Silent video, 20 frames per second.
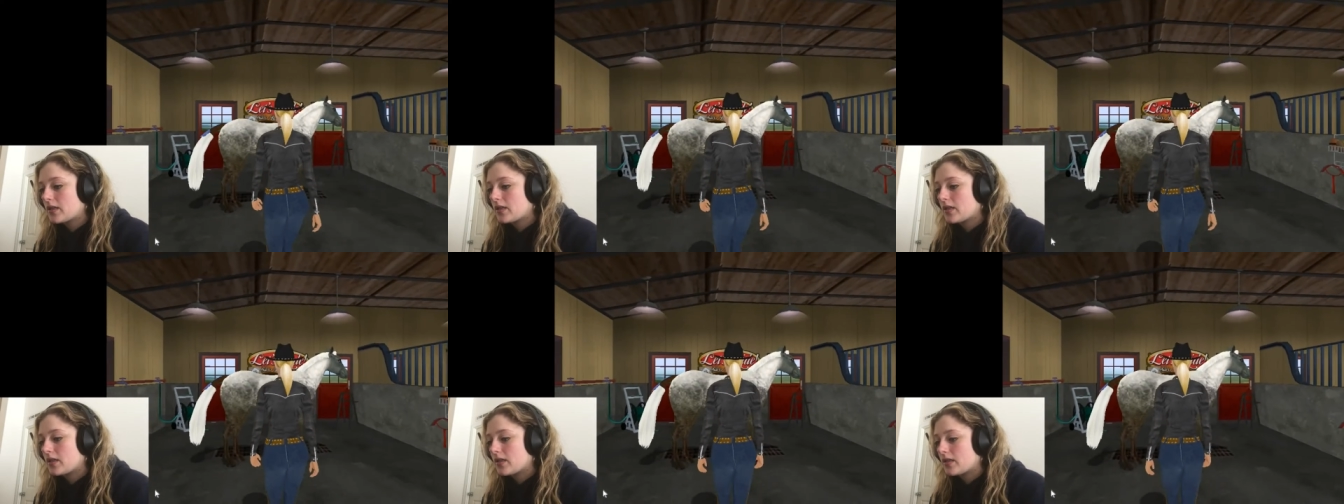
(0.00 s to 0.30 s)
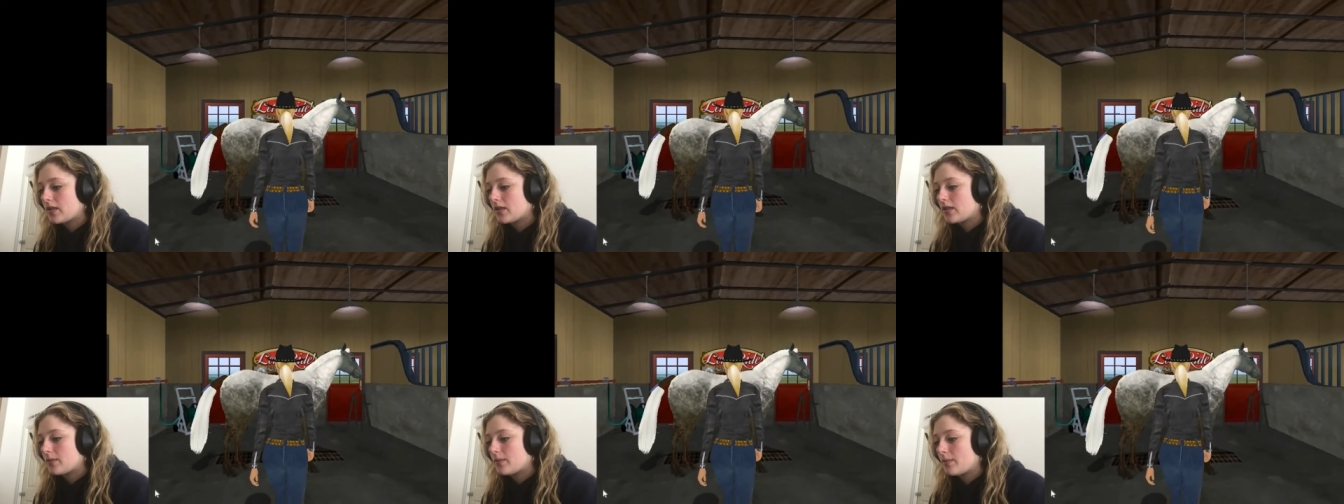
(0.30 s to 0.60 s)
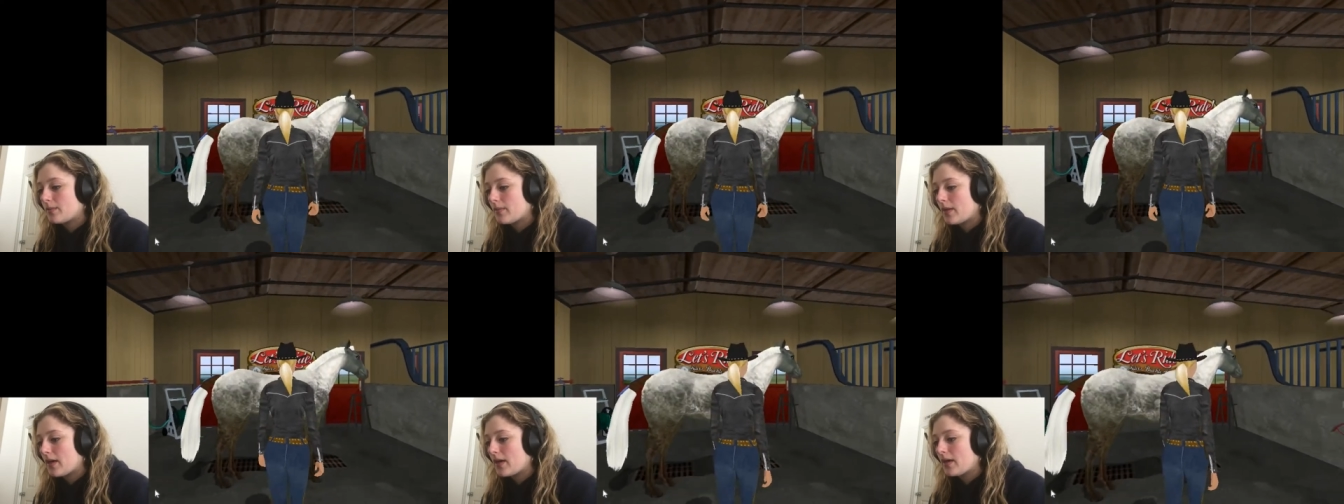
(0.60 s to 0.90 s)
because
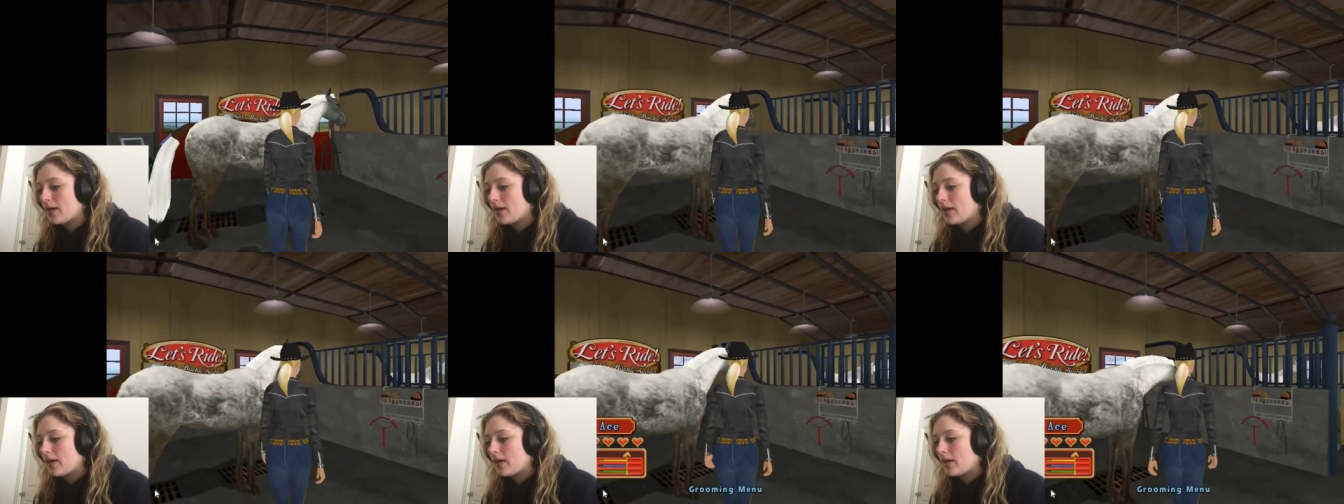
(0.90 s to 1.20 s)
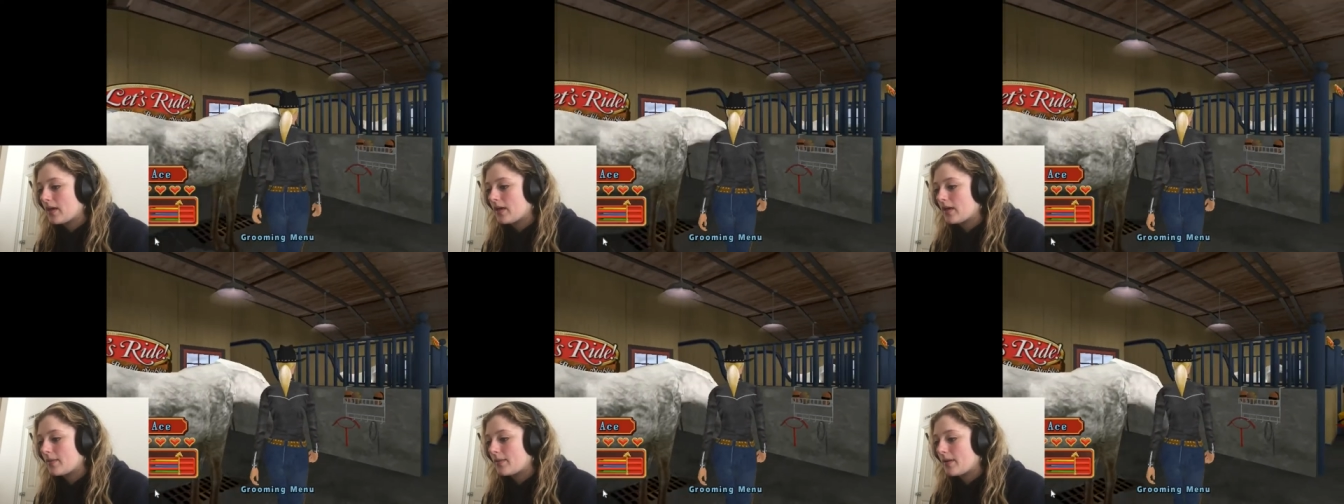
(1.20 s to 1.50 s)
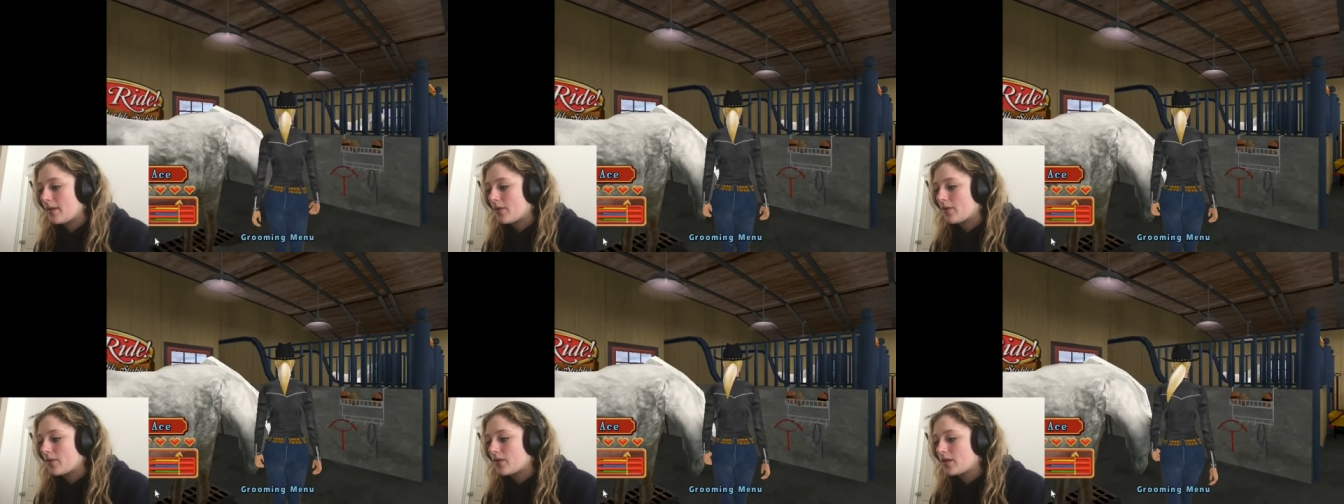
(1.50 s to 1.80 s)
my god,
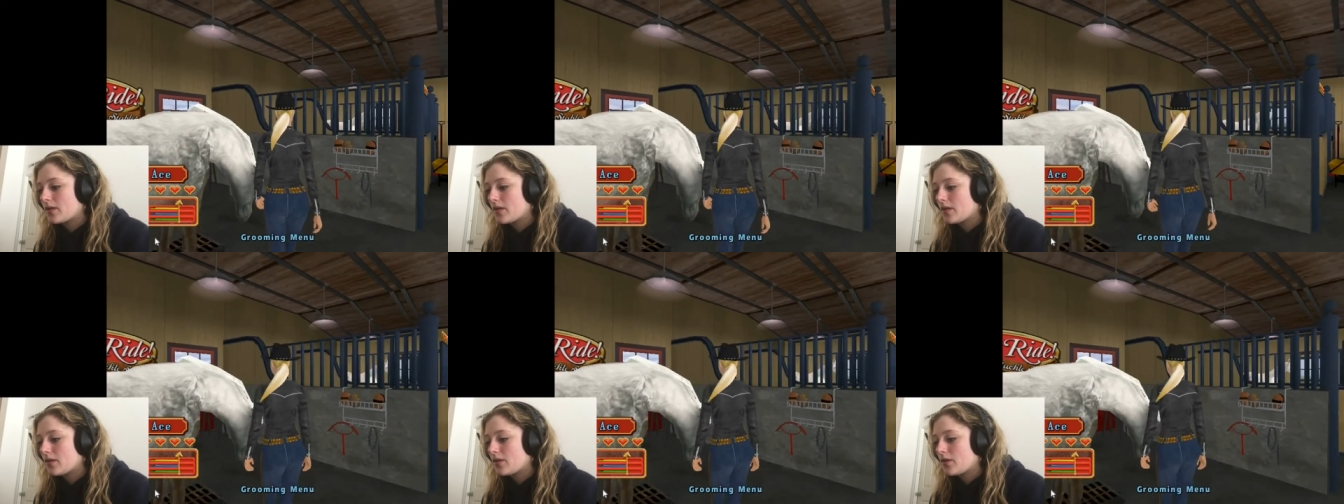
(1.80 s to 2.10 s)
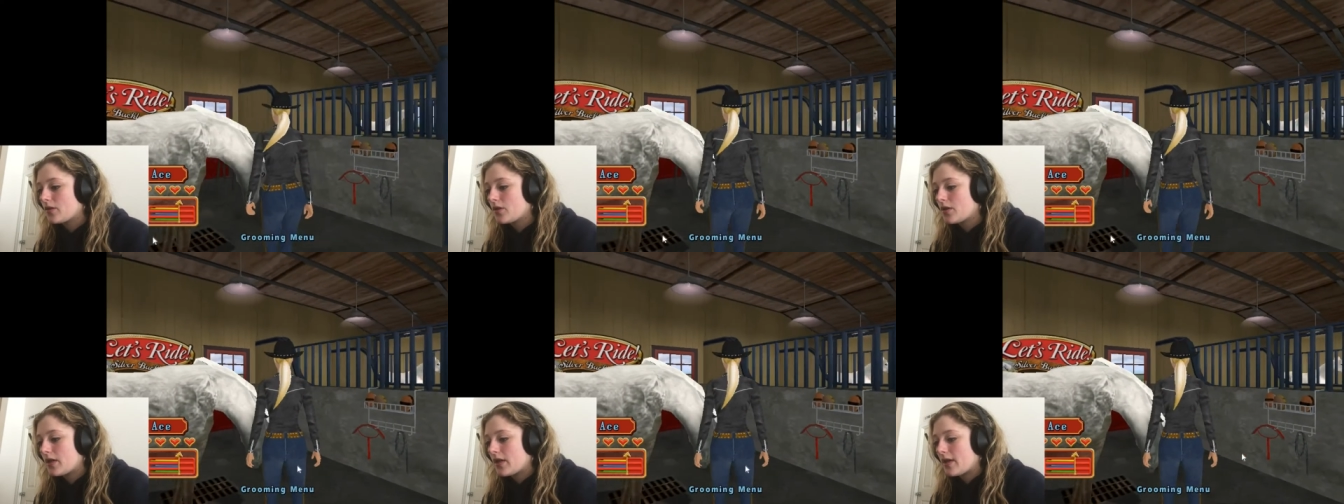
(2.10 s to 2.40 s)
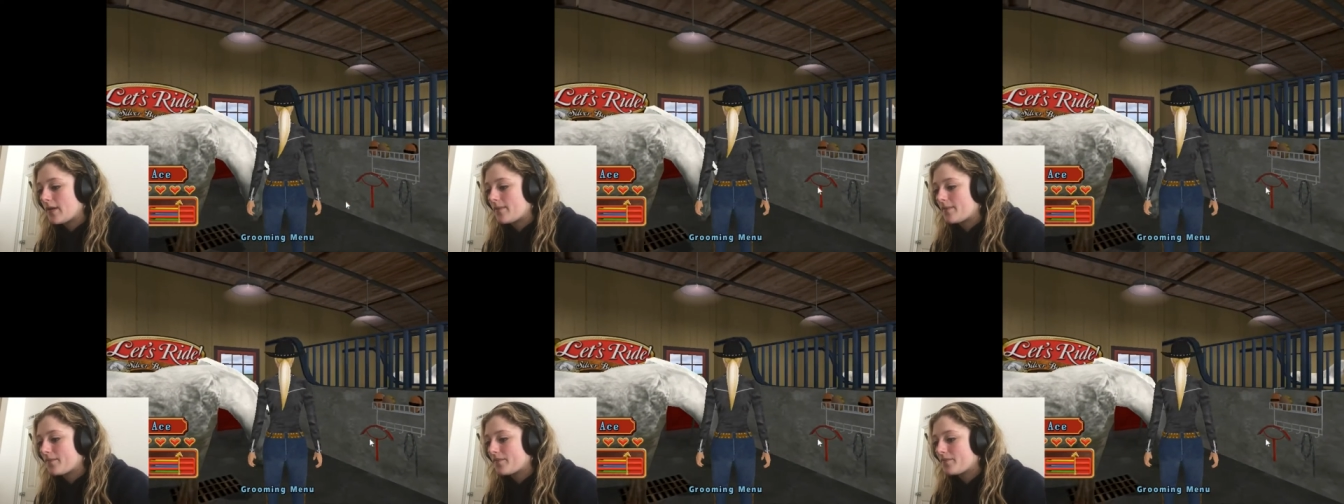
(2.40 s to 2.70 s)
my horse is
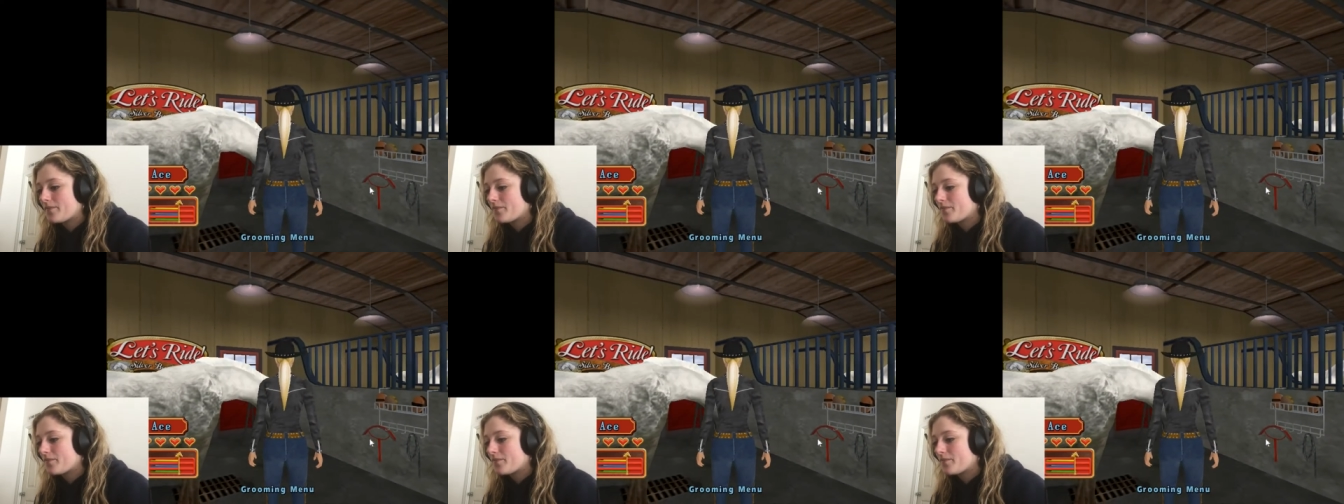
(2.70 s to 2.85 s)
dirty.